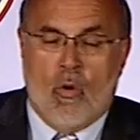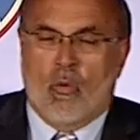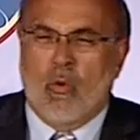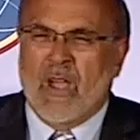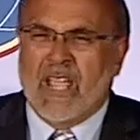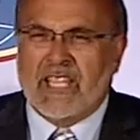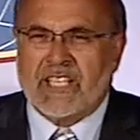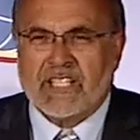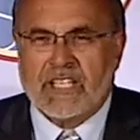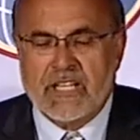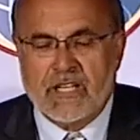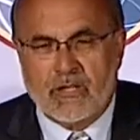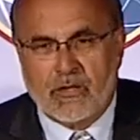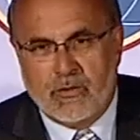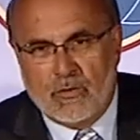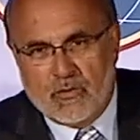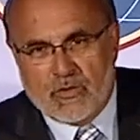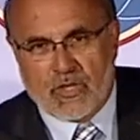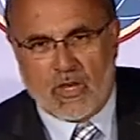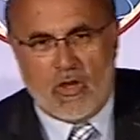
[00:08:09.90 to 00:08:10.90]
Waste
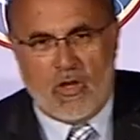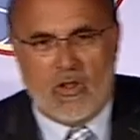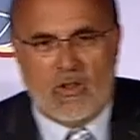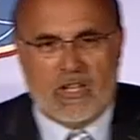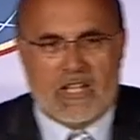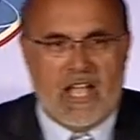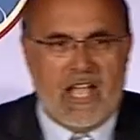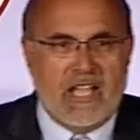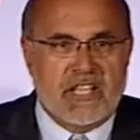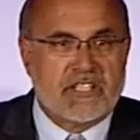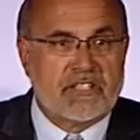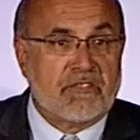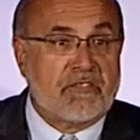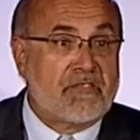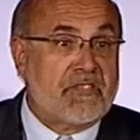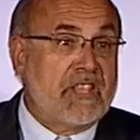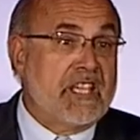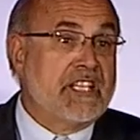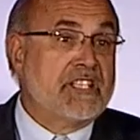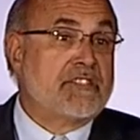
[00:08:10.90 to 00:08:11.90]
includes all kinds of
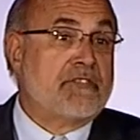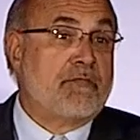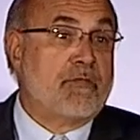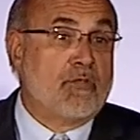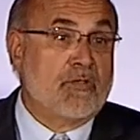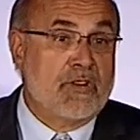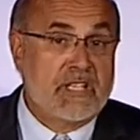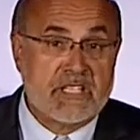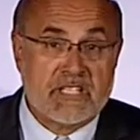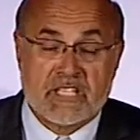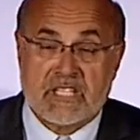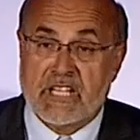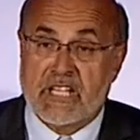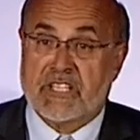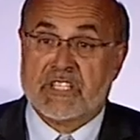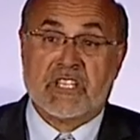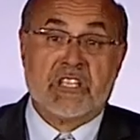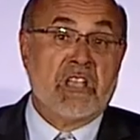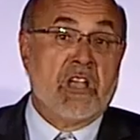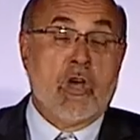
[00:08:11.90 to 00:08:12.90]
things, for
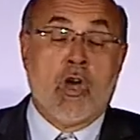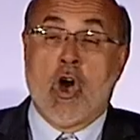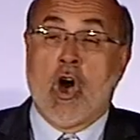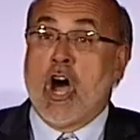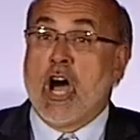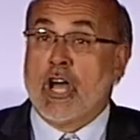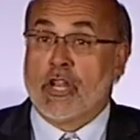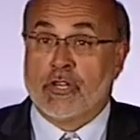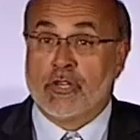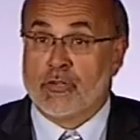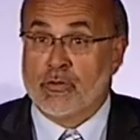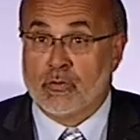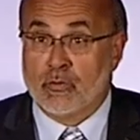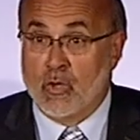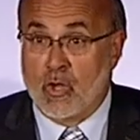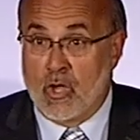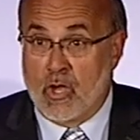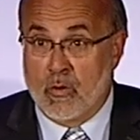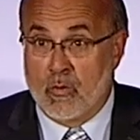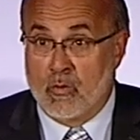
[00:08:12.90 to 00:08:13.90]
instance, undue
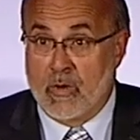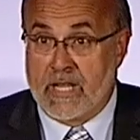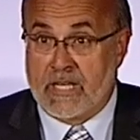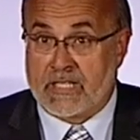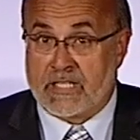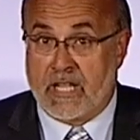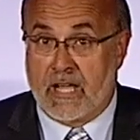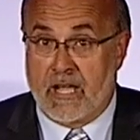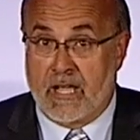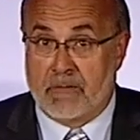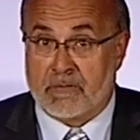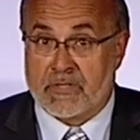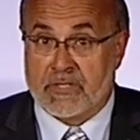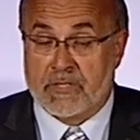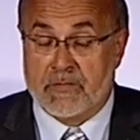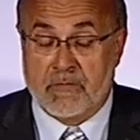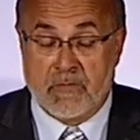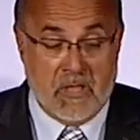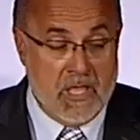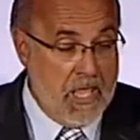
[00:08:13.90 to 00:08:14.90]
long wait
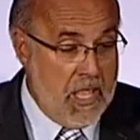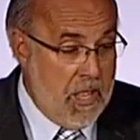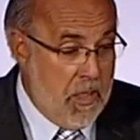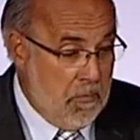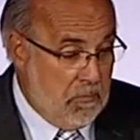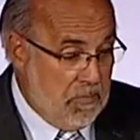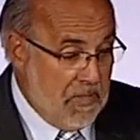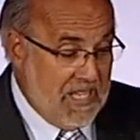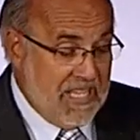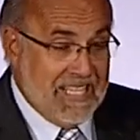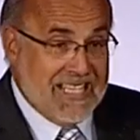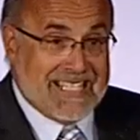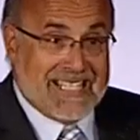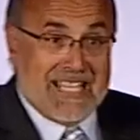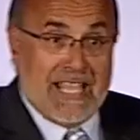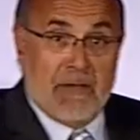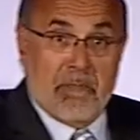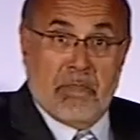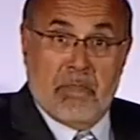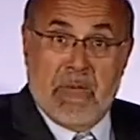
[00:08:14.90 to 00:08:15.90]
times, being
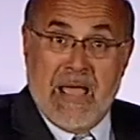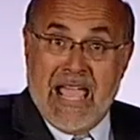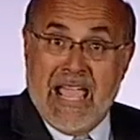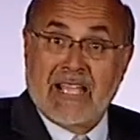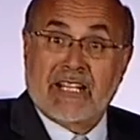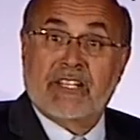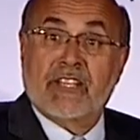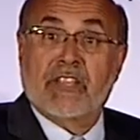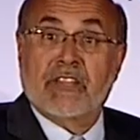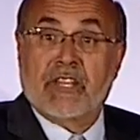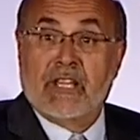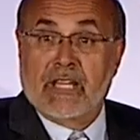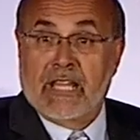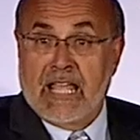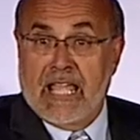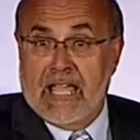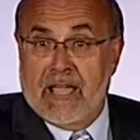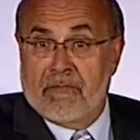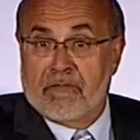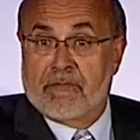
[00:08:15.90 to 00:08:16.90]
sent back to the
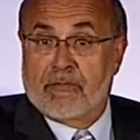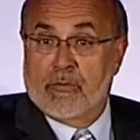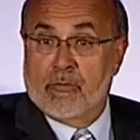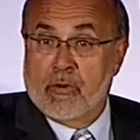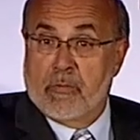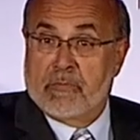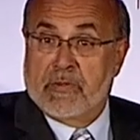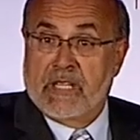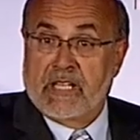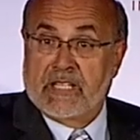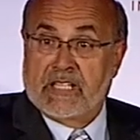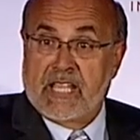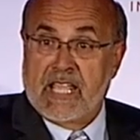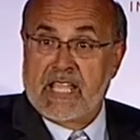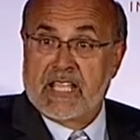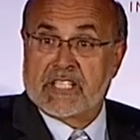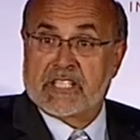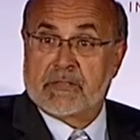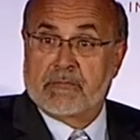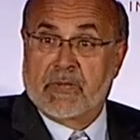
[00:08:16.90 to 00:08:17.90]
lab for repeat
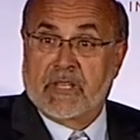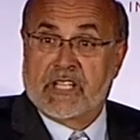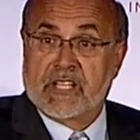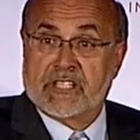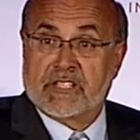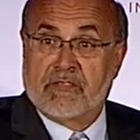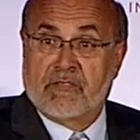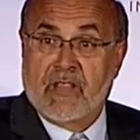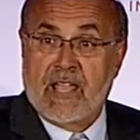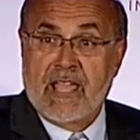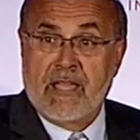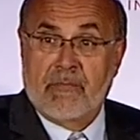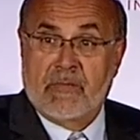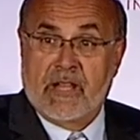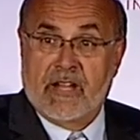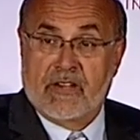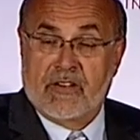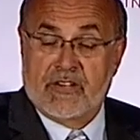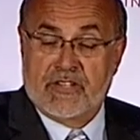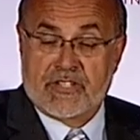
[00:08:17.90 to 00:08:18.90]
tests because of lab
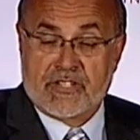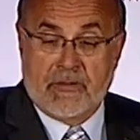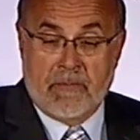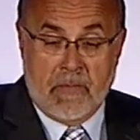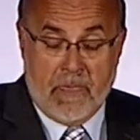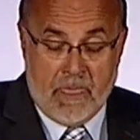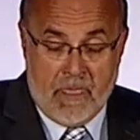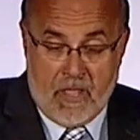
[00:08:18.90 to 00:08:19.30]
errors,